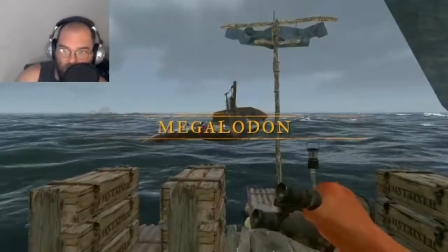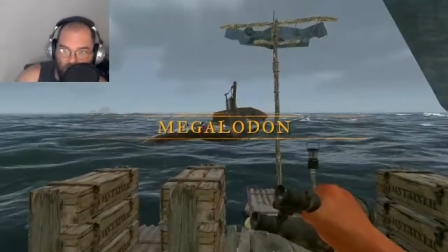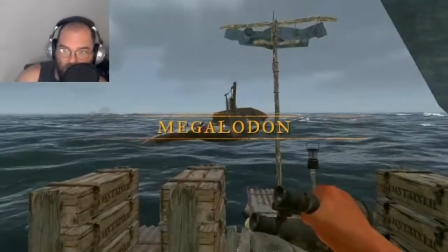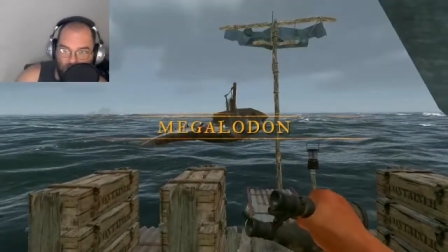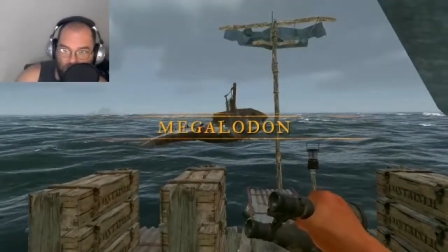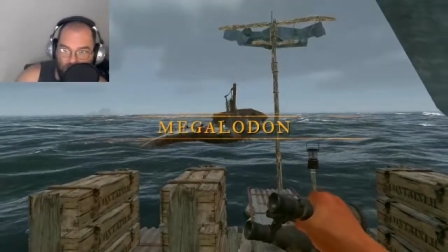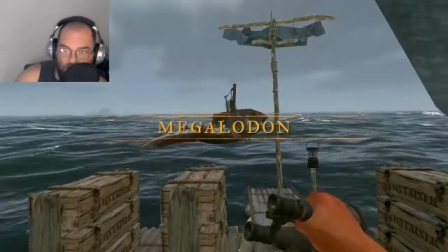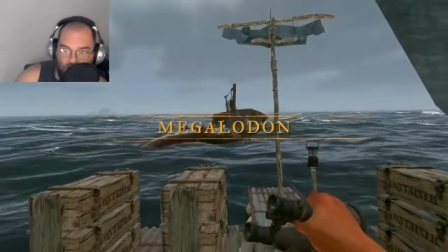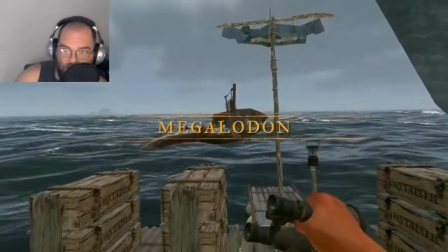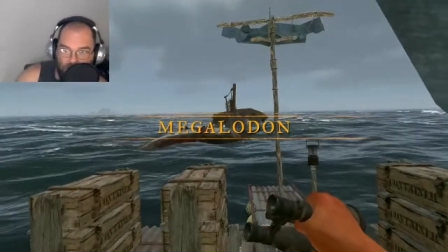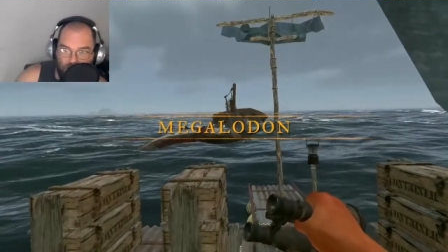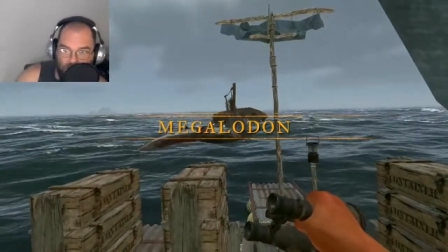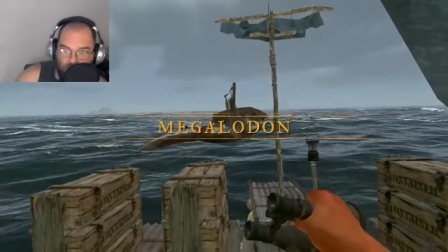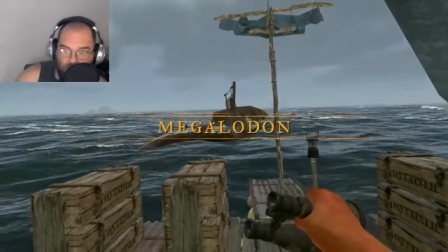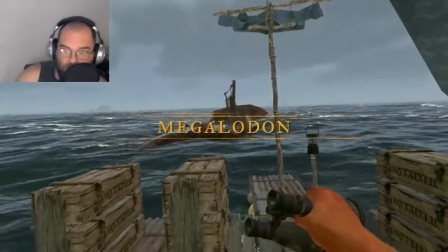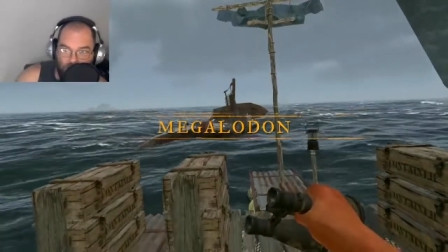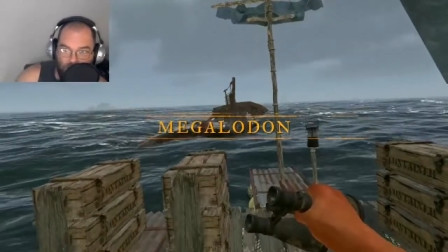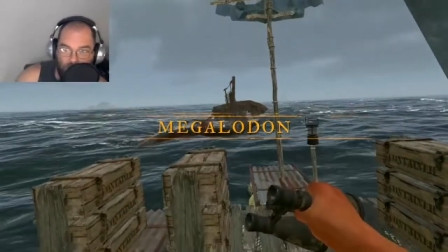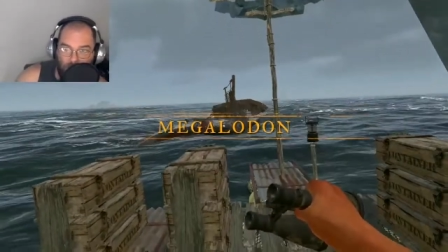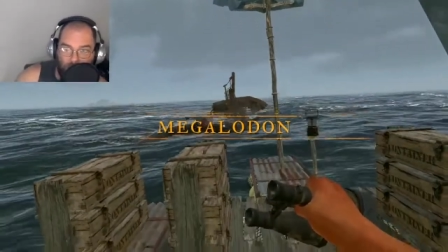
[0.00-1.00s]
It's
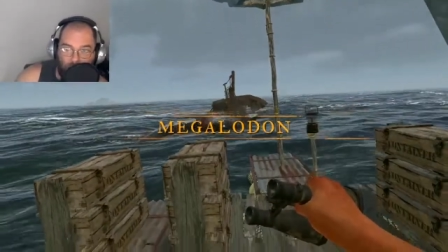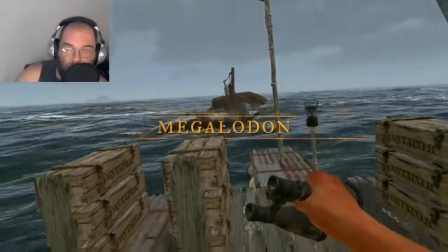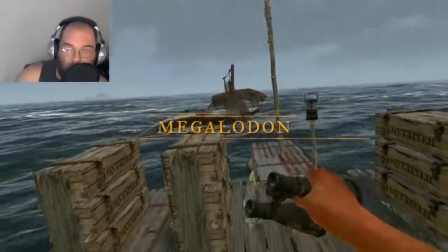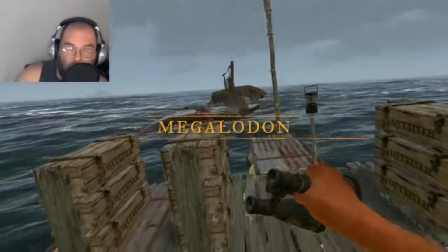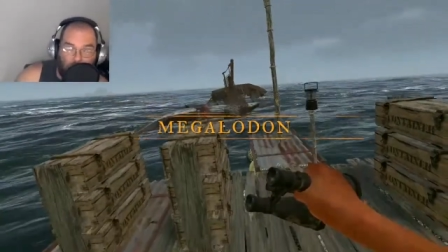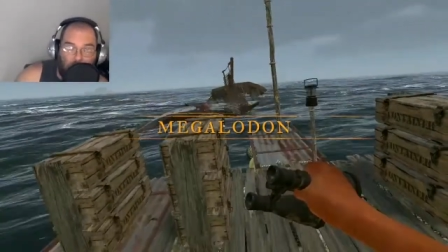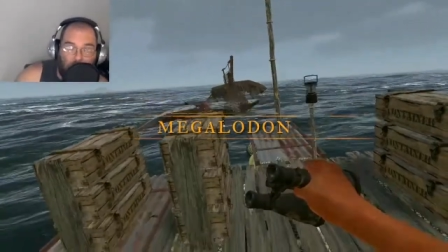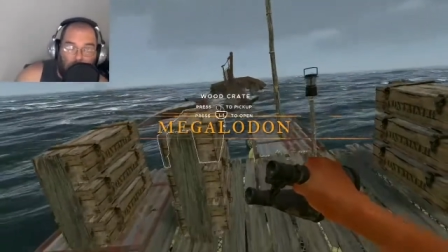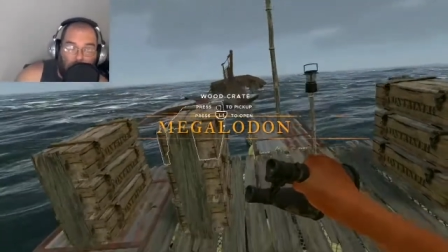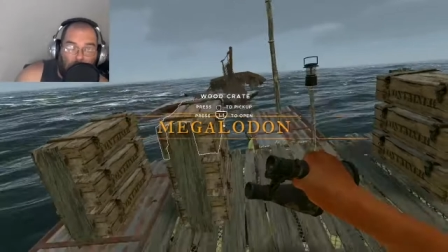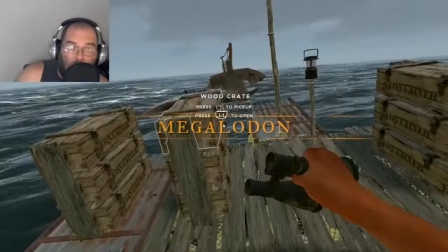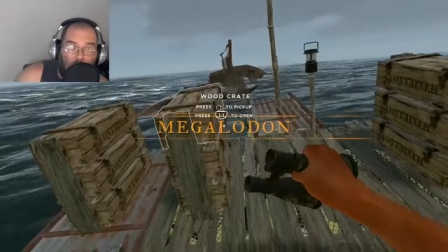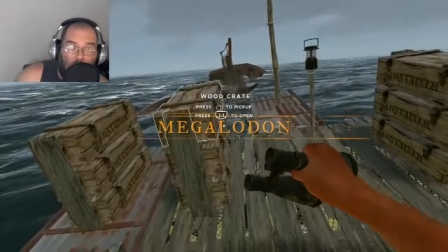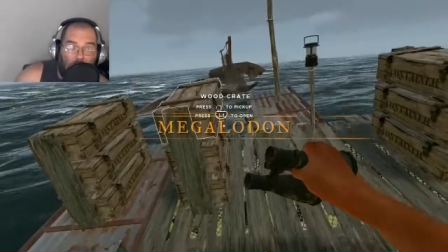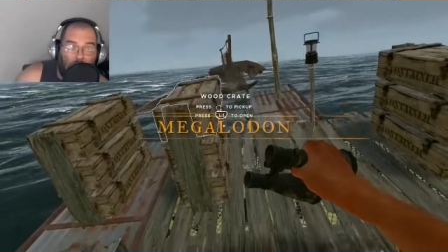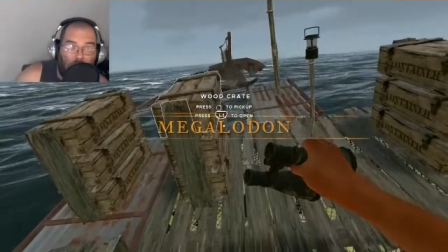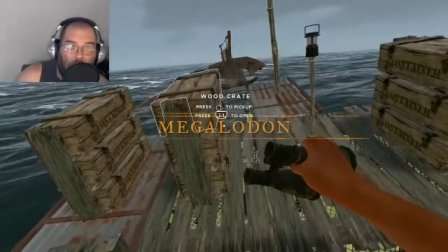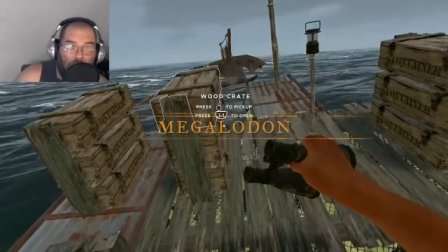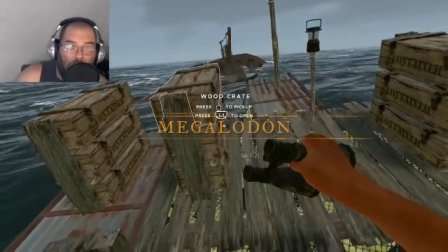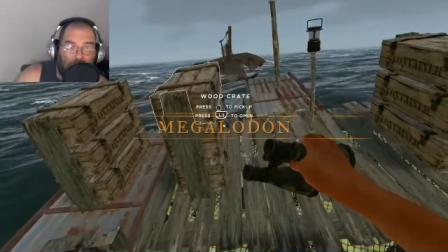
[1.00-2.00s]
the...
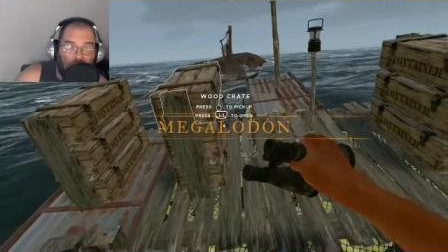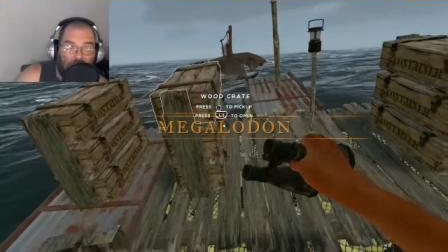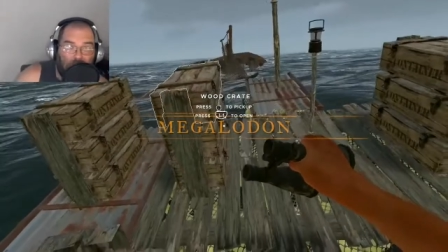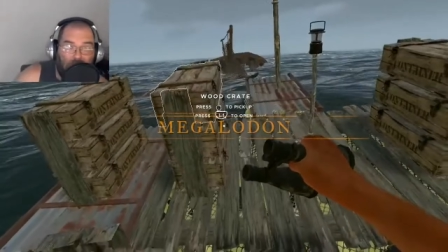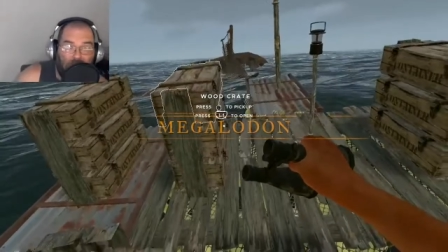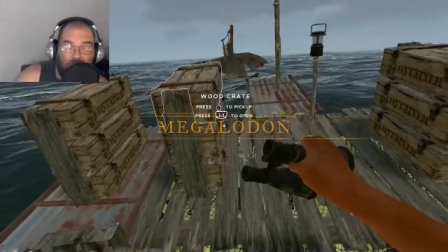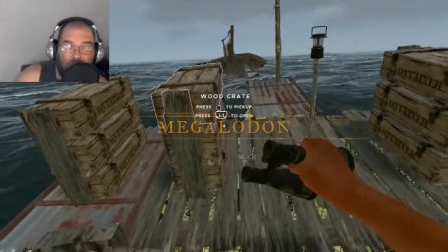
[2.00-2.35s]
Oh my god,